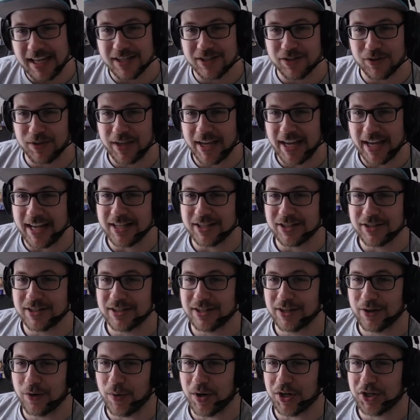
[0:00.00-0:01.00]
So
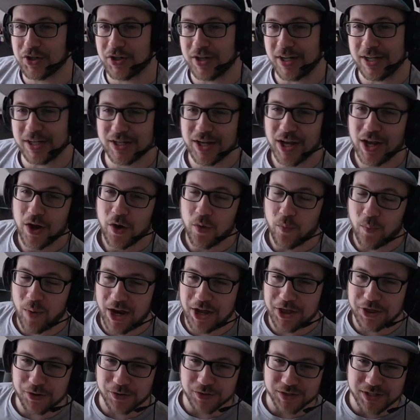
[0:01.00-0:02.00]
the question is, why
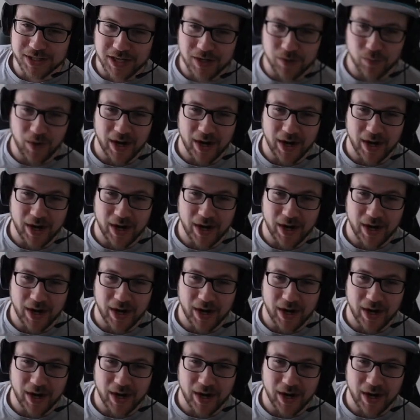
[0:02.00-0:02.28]
13?